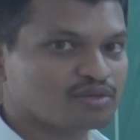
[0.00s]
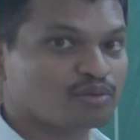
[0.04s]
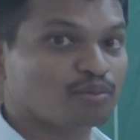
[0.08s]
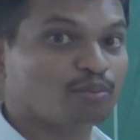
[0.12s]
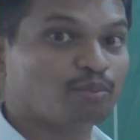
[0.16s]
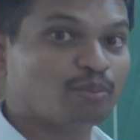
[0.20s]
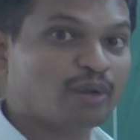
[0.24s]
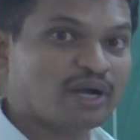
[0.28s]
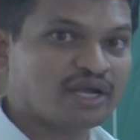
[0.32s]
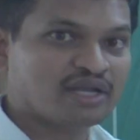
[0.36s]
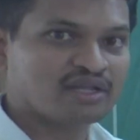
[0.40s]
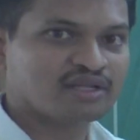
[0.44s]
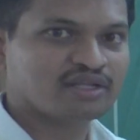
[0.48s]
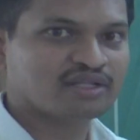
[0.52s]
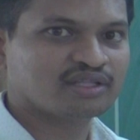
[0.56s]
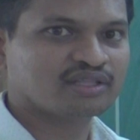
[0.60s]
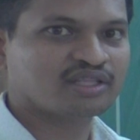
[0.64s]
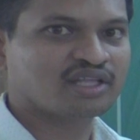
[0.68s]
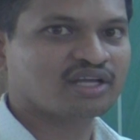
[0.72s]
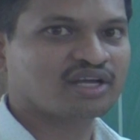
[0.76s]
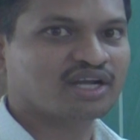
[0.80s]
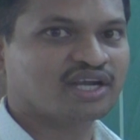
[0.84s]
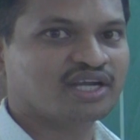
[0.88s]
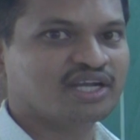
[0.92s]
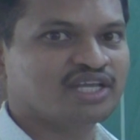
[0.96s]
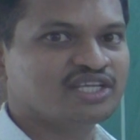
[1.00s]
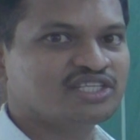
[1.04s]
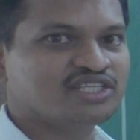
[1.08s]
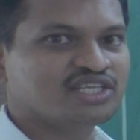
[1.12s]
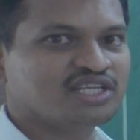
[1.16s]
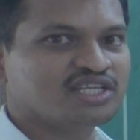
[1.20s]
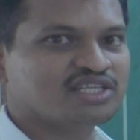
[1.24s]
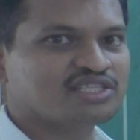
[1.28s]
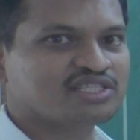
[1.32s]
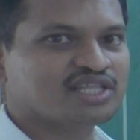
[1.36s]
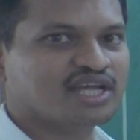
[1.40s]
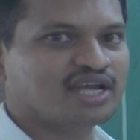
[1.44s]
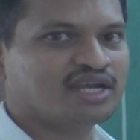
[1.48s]
But the condition
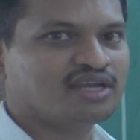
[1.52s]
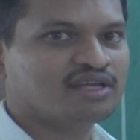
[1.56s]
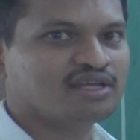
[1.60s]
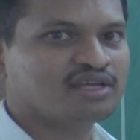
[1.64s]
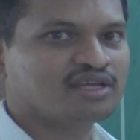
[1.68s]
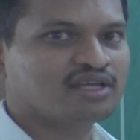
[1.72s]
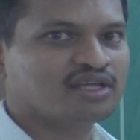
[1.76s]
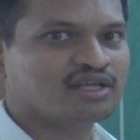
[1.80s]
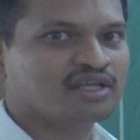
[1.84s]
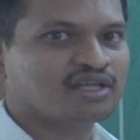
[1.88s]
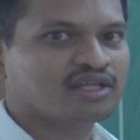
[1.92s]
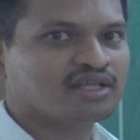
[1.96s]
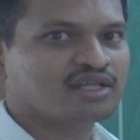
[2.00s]
is that